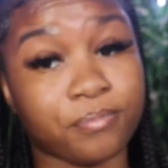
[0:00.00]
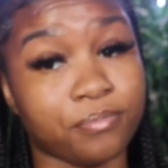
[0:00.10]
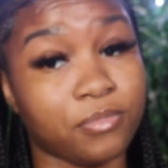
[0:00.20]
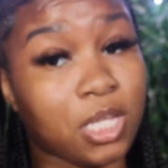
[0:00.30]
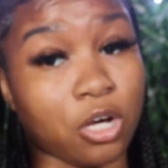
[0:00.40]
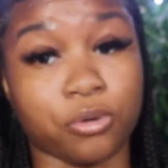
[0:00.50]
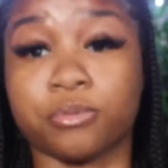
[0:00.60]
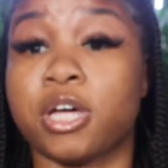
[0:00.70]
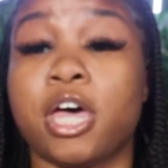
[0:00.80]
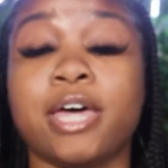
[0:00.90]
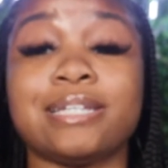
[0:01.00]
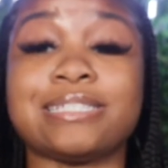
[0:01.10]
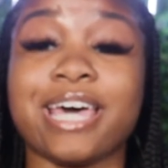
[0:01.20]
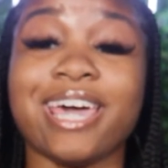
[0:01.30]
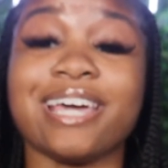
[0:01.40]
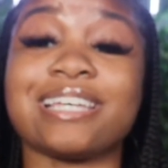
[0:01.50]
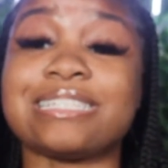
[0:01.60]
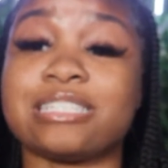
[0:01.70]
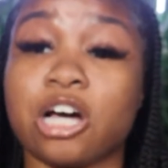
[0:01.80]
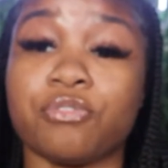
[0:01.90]
No. Take
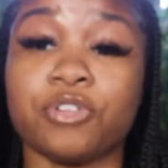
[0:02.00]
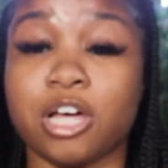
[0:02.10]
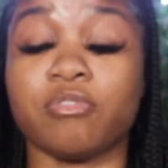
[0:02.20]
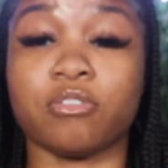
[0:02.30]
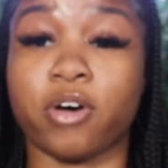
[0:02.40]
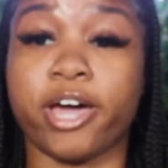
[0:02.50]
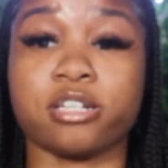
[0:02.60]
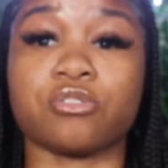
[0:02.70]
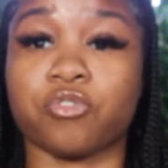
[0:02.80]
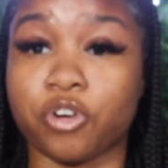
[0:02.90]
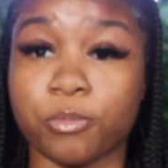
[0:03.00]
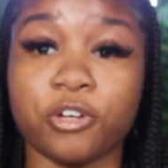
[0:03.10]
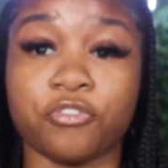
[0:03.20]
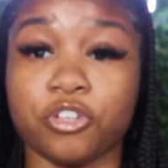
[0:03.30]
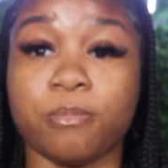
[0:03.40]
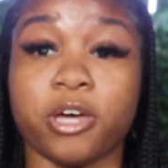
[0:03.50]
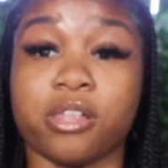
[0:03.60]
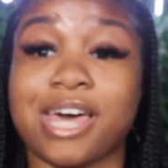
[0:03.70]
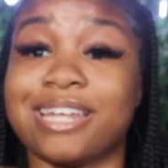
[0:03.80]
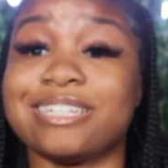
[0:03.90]
self-love advice from a
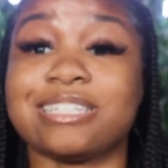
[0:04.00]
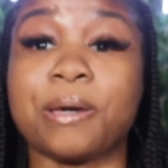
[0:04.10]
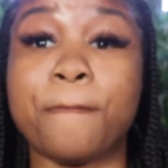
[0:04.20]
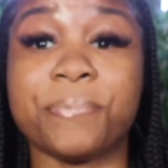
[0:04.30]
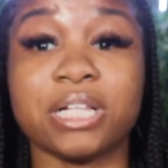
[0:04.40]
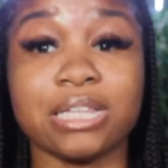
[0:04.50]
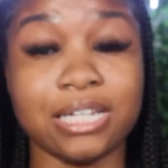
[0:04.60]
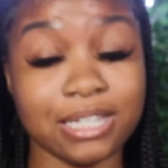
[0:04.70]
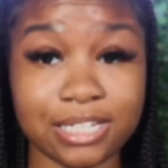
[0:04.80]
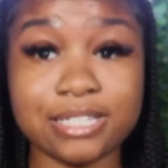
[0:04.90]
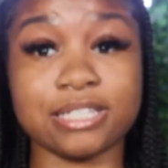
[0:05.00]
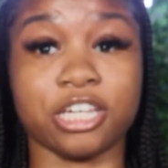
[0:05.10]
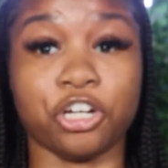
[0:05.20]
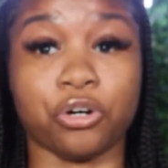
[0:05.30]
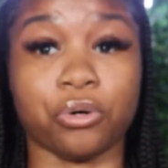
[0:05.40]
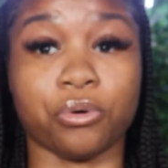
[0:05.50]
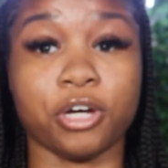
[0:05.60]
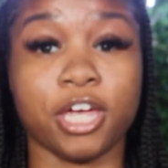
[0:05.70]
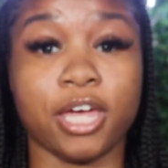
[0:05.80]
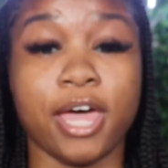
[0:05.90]
female that is completely single